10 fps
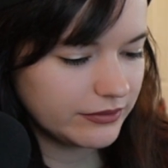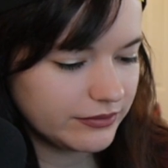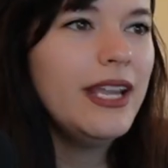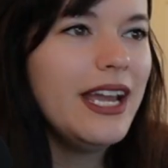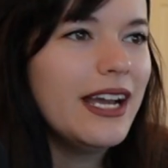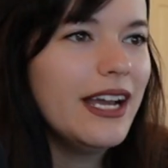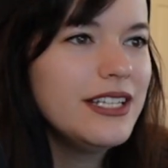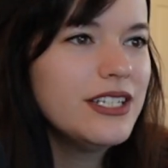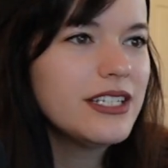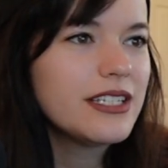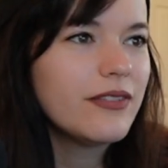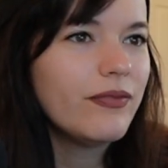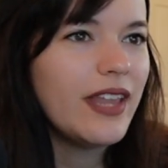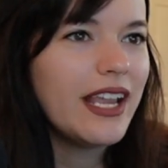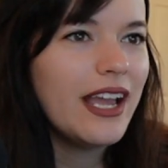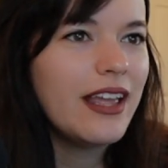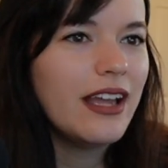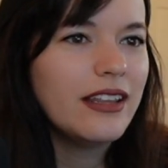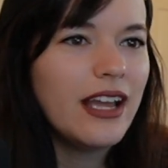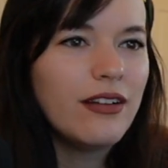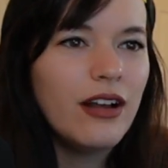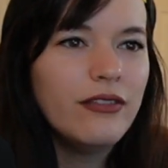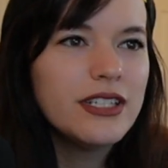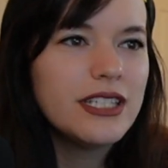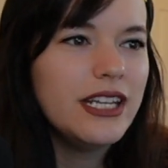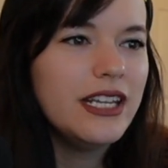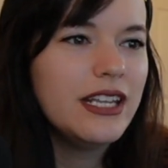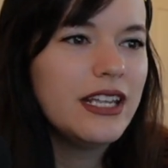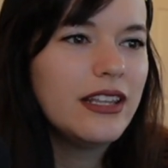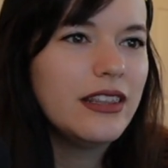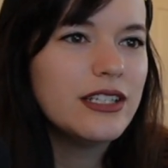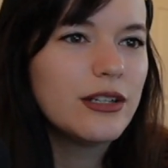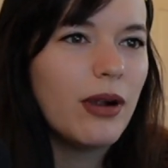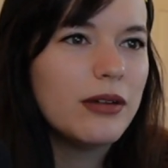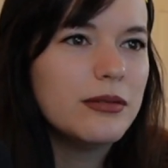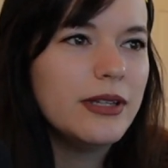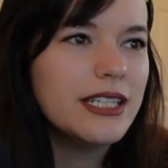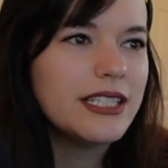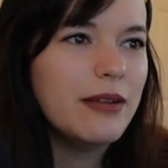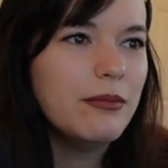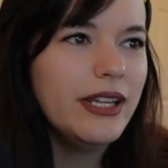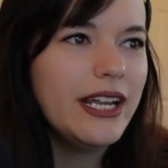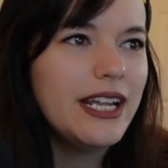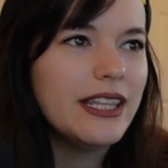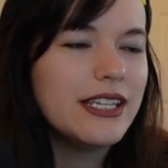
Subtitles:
Yeah, I just like I obviously these are probably the same plant.